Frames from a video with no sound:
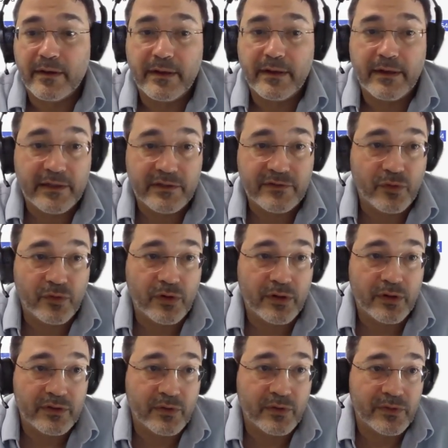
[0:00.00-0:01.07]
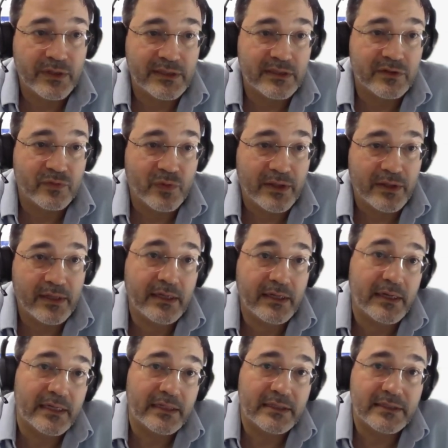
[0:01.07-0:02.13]
S4. So this is one
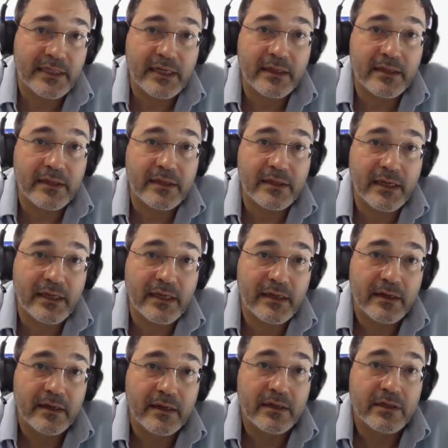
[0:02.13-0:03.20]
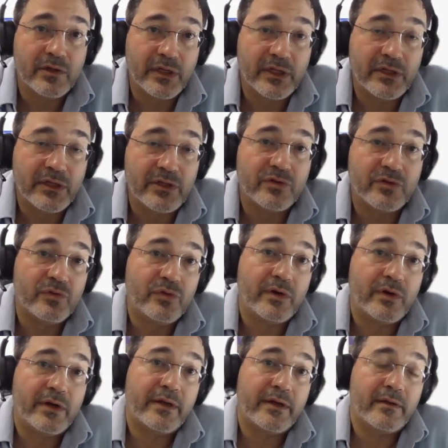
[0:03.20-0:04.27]
thing. And the second thing, you need
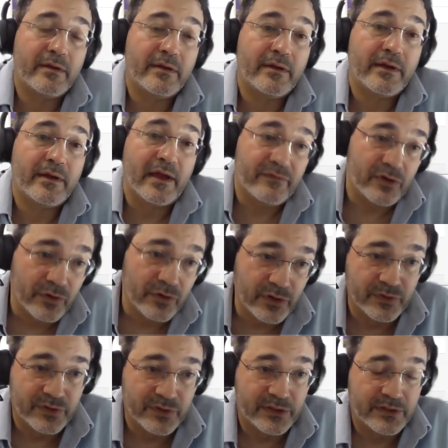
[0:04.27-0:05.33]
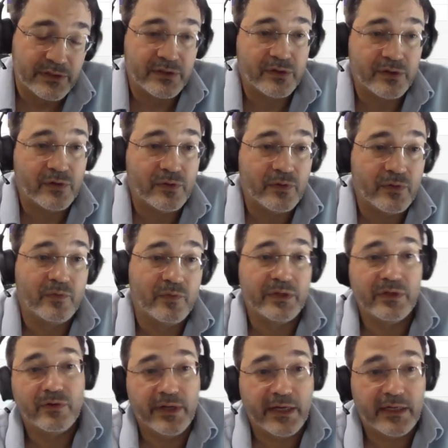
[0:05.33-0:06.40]
to have your user. So when
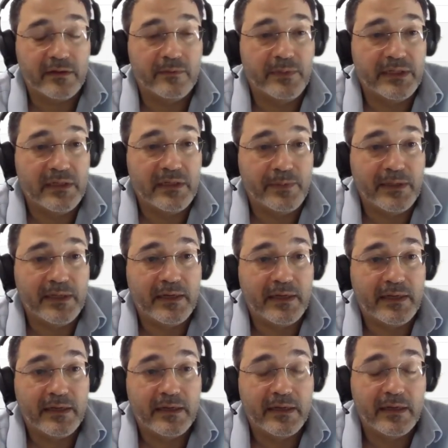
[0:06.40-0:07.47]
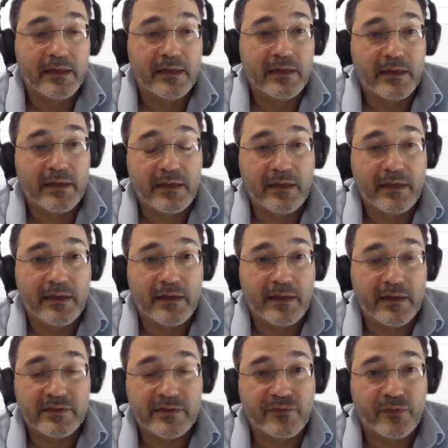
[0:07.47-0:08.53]
you connect BTP and
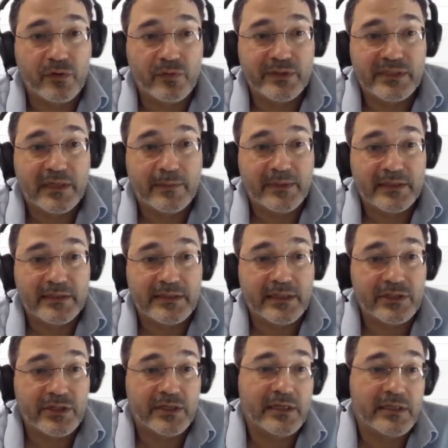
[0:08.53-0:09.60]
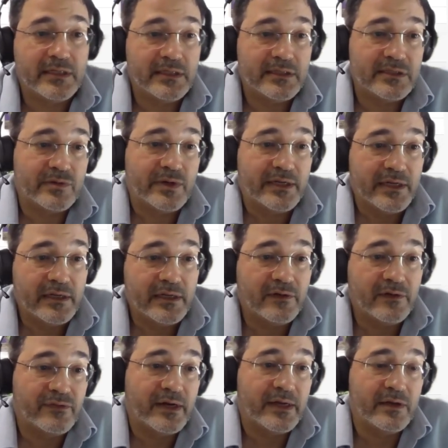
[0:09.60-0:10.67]
S4 with XAML assertion, it needs to
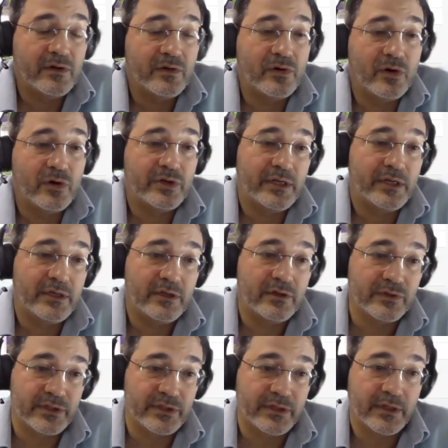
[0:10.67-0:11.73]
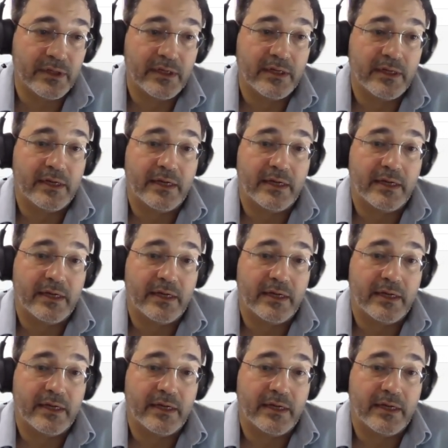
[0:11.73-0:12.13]
identify your logged in user.